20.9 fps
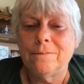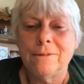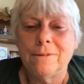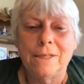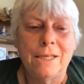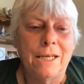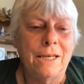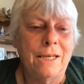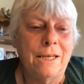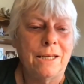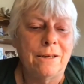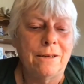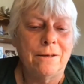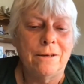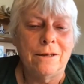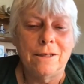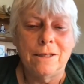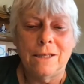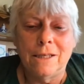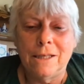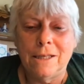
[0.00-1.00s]

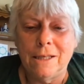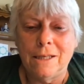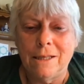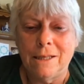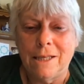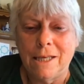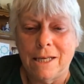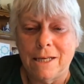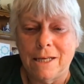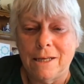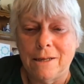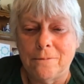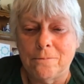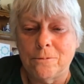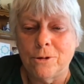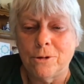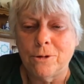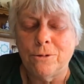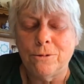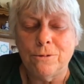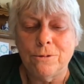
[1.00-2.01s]
getting getting
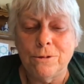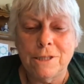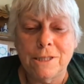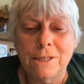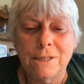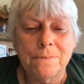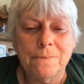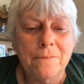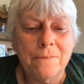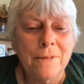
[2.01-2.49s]
roles.